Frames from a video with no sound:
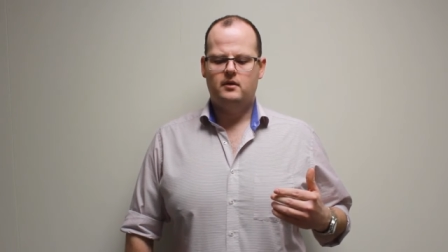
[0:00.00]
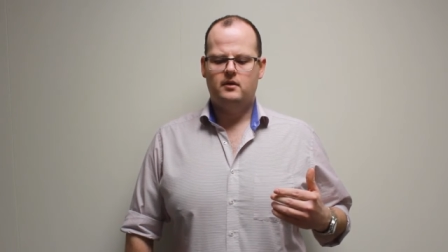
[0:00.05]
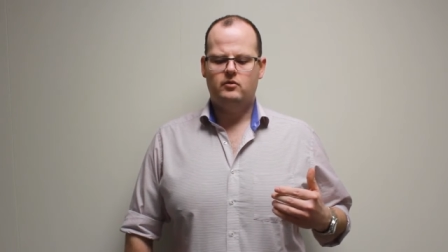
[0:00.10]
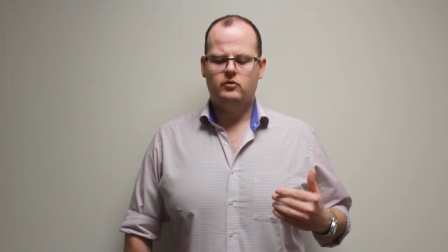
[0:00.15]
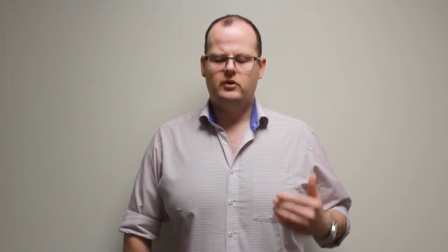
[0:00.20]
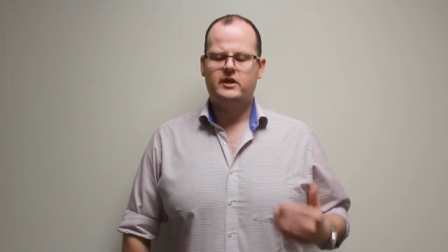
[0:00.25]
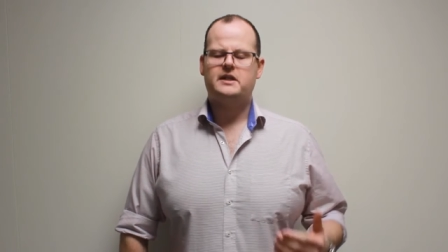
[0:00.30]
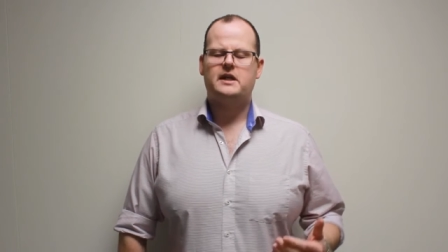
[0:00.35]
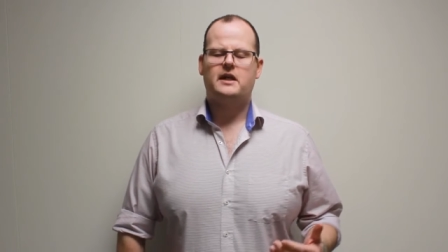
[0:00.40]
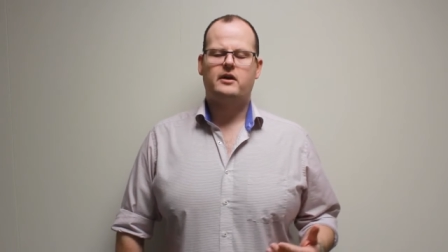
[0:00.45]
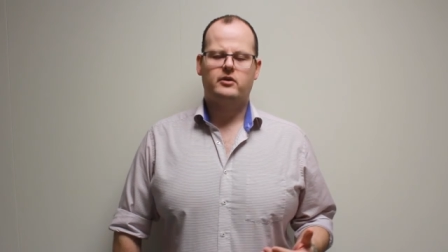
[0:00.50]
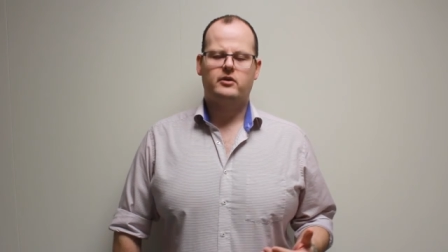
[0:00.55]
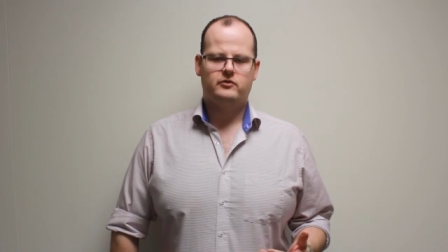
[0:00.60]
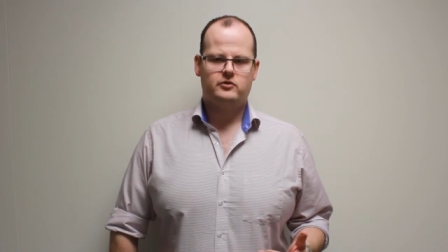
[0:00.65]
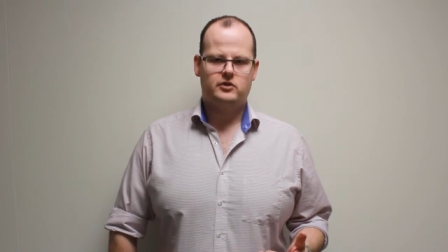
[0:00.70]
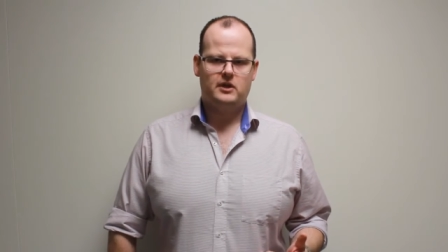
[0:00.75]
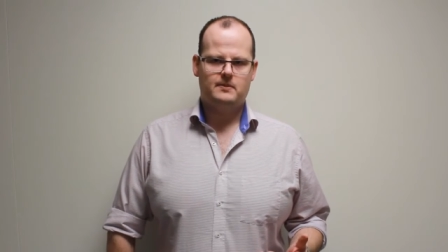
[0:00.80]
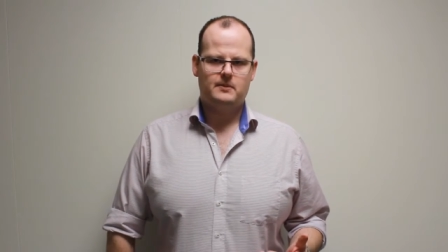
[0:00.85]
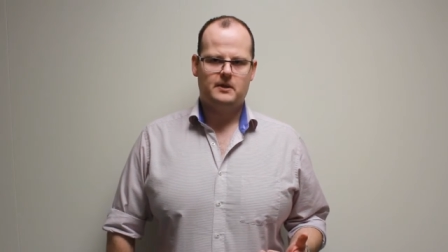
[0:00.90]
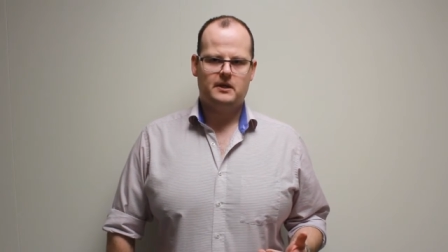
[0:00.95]
regenerative
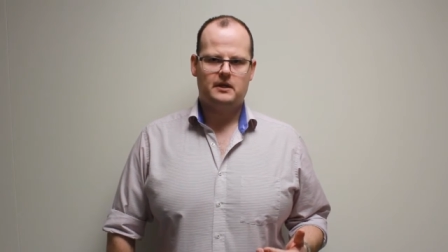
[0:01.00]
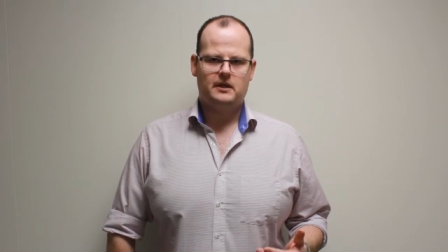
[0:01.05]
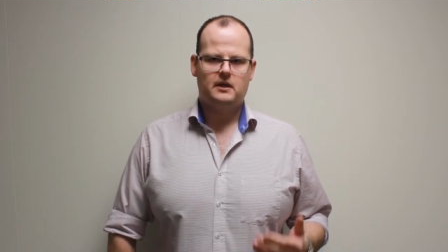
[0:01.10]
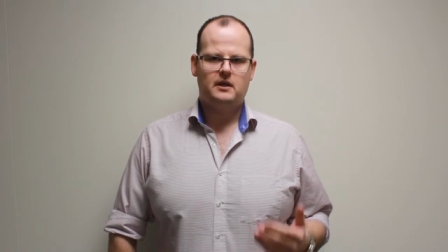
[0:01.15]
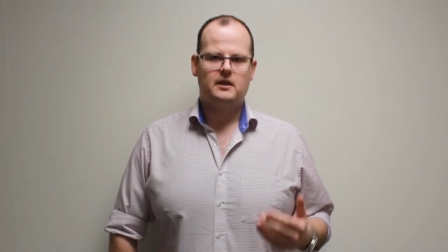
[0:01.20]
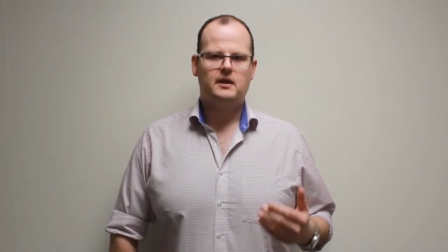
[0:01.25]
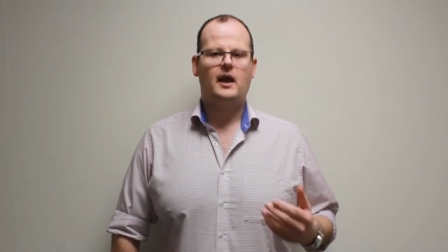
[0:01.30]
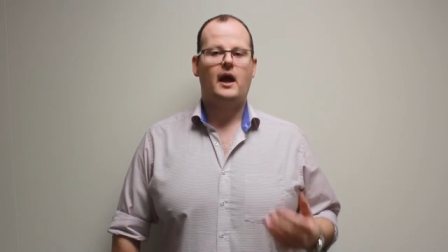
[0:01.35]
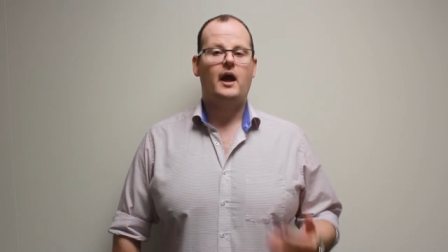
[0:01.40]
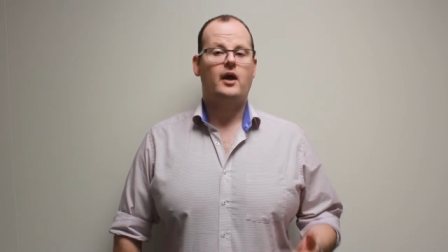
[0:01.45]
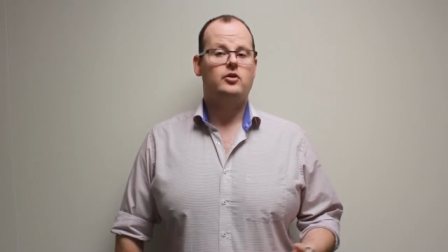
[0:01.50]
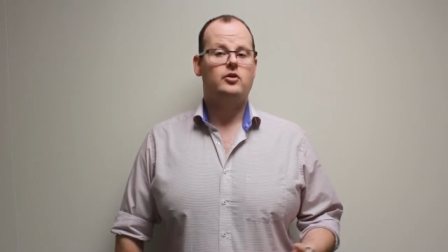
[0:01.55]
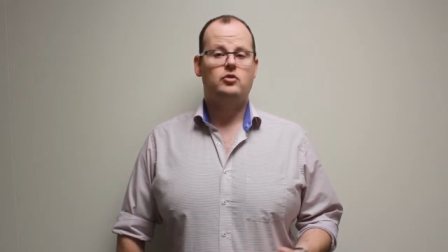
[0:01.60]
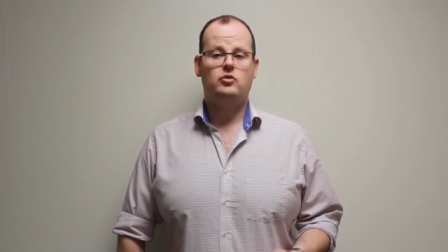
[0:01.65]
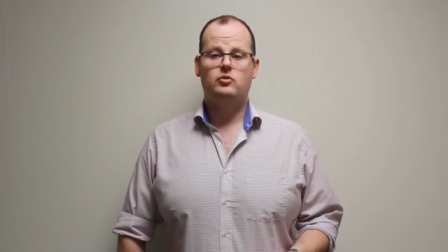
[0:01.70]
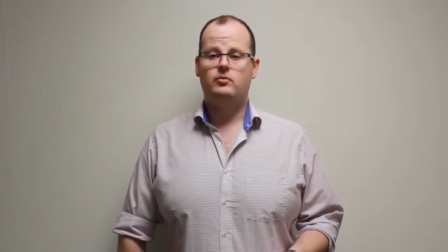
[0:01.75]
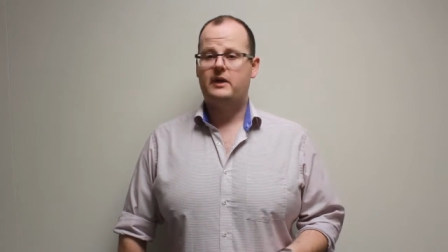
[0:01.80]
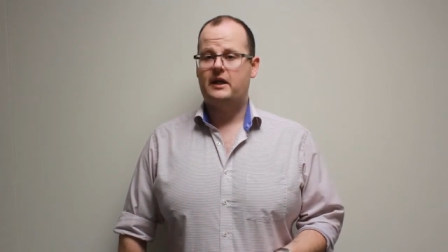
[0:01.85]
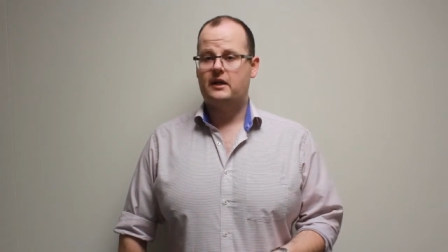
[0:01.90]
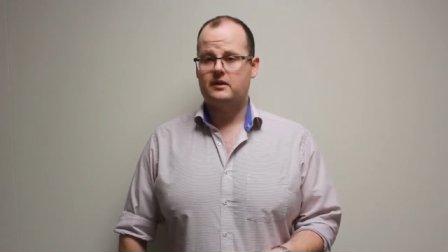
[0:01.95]
treatment, can
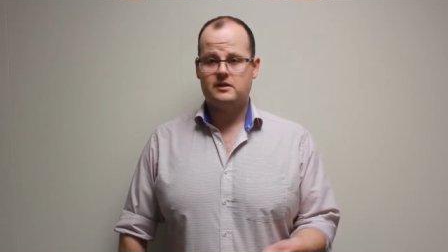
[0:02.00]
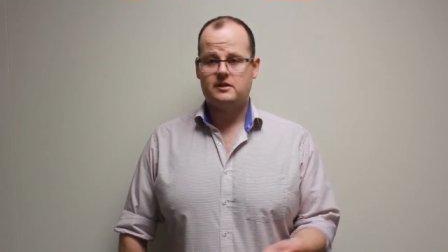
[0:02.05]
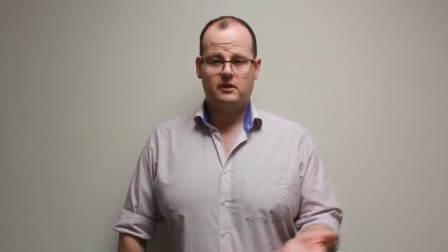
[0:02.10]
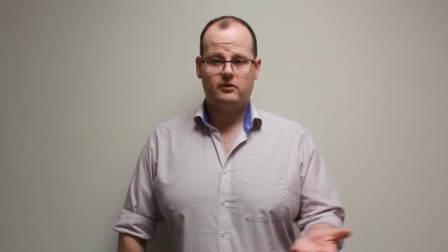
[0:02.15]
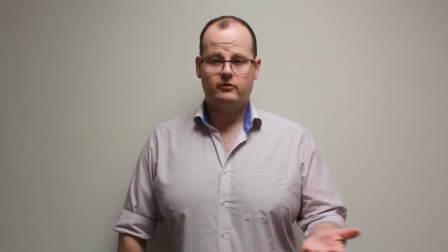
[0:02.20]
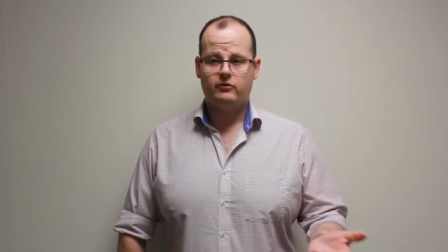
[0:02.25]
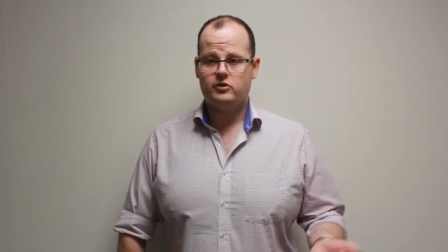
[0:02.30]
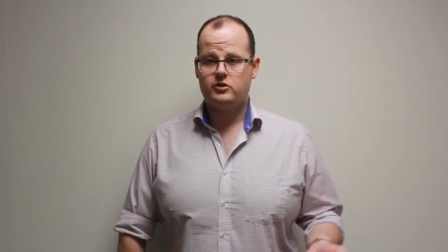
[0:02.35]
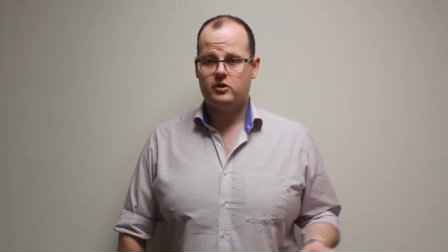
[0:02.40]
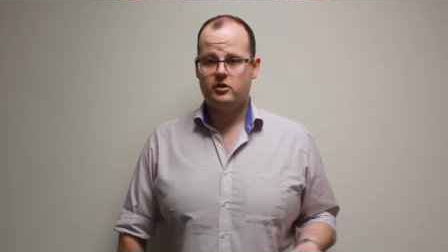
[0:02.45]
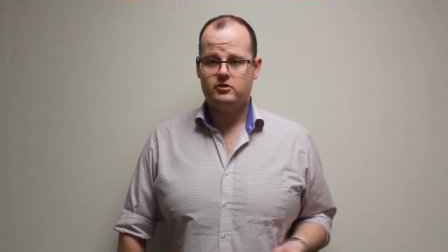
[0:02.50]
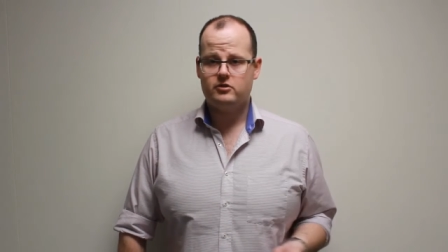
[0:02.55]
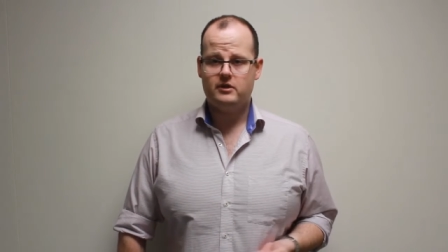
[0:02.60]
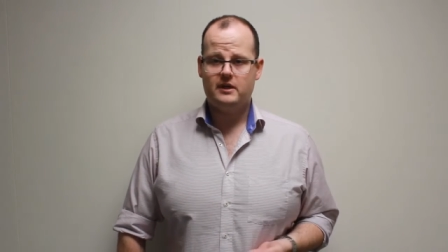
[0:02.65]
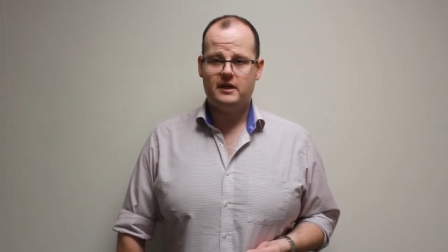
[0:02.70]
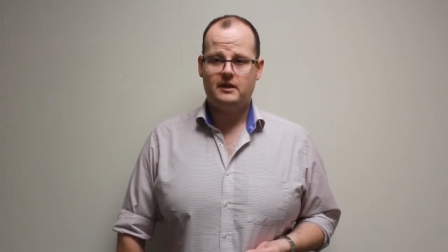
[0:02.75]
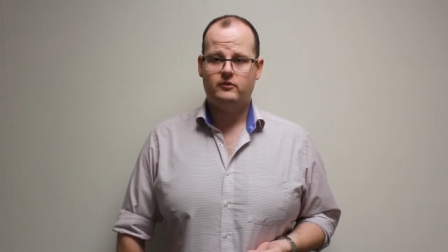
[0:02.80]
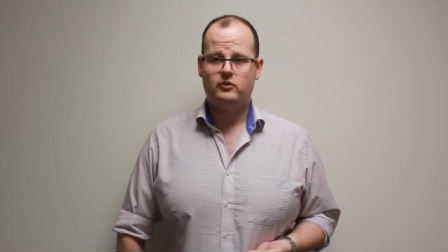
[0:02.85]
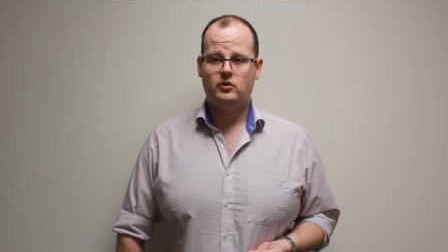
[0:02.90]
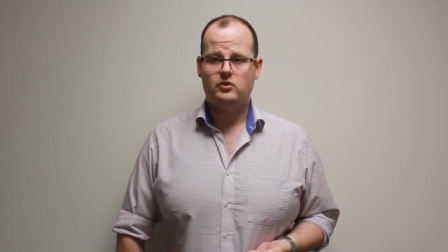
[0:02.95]
you be considered for surgery
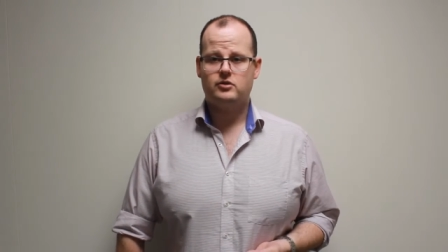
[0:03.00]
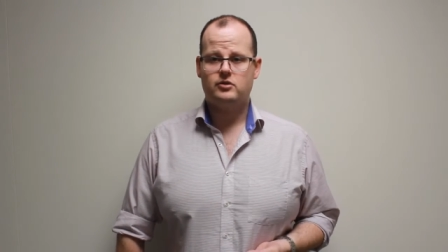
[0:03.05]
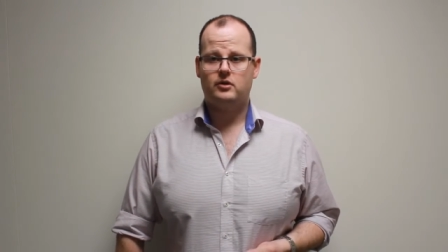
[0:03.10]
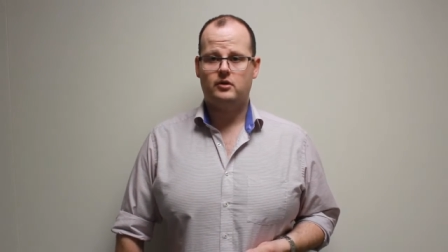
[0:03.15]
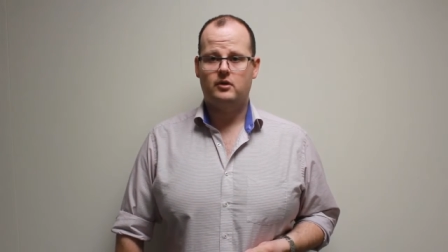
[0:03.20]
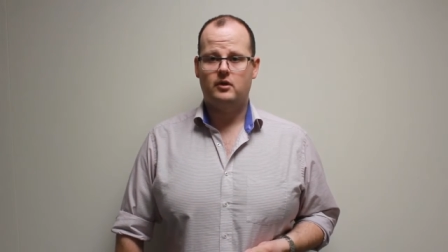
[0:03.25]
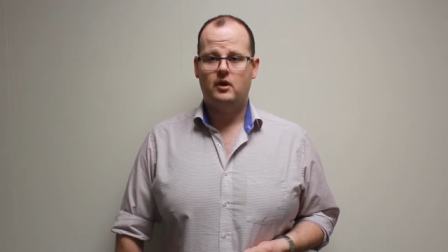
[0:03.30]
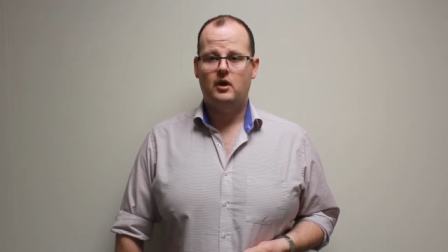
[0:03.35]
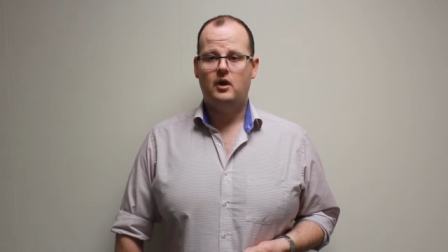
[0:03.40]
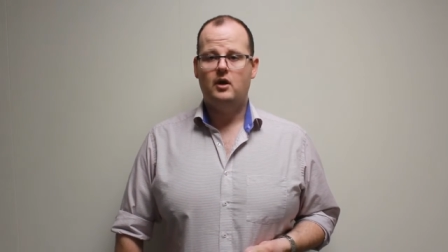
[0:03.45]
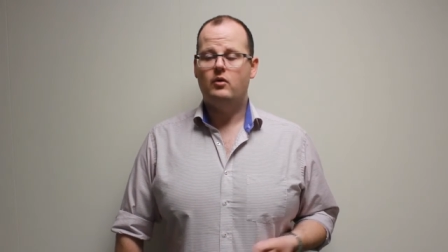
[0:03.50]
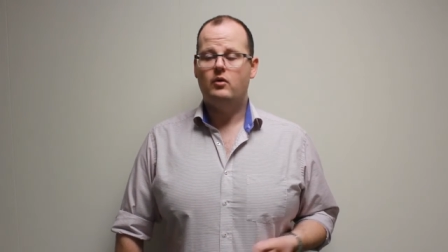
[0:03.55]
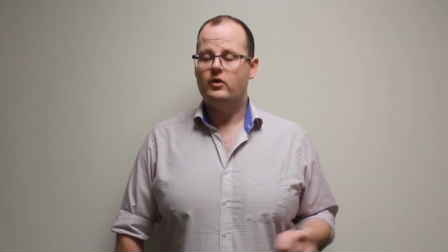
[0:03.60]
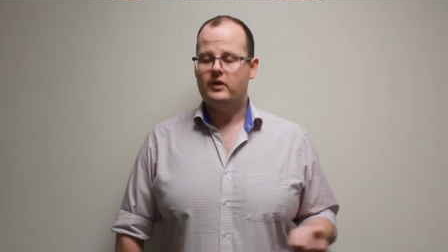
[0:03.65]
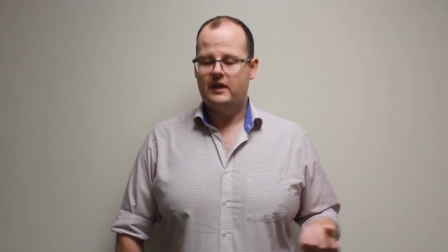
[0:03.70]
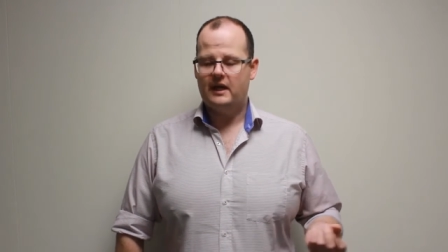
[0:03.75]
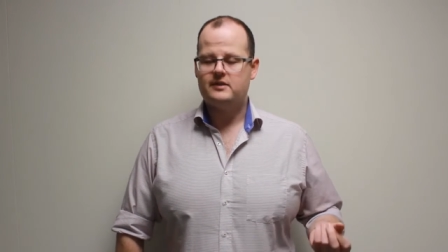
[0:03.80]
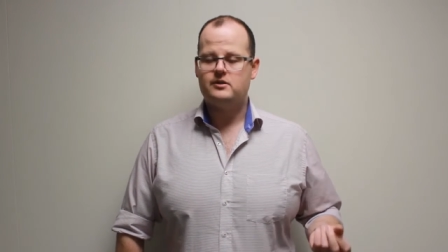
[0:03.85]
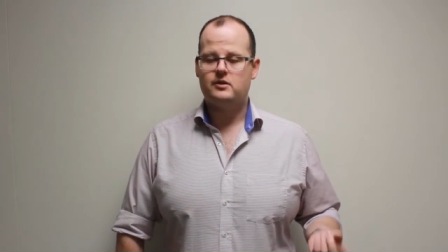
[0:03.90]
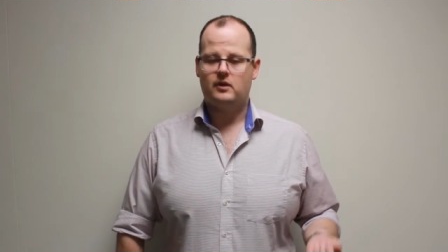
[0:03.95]
in the future? Well,
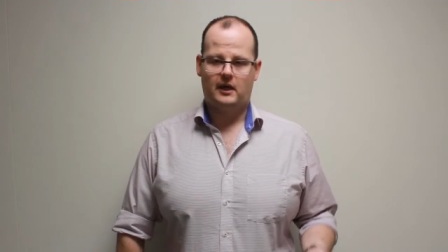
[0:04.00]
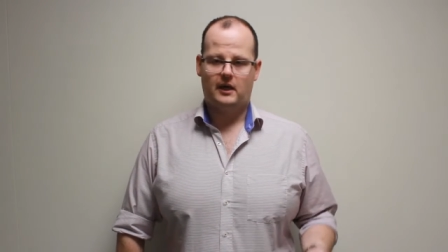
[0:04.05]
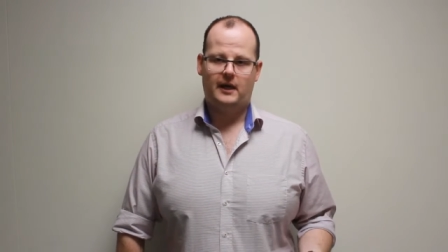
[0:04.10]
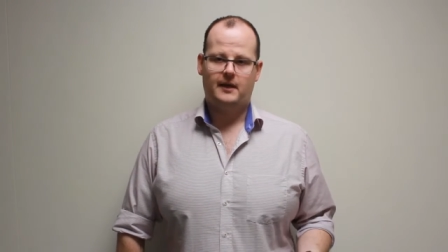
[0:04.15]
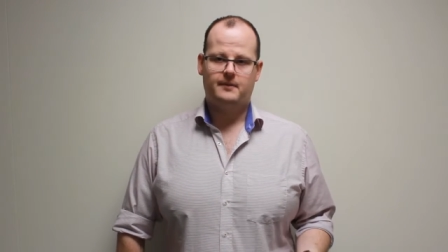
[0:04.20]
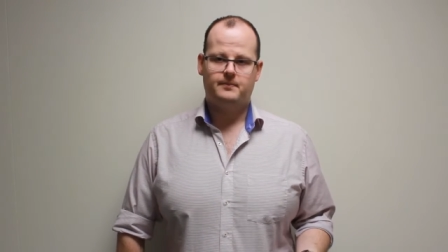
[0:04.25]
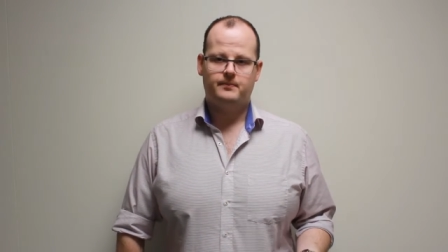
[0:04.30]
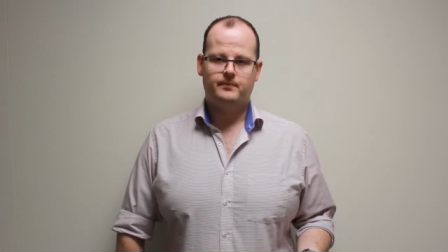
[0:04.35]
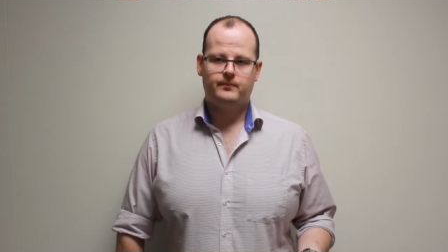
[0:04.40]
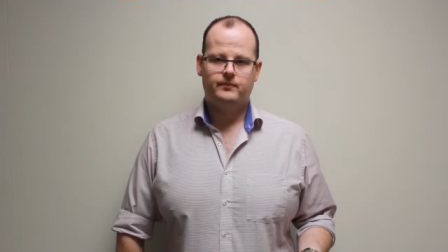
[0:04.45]
yes, you can.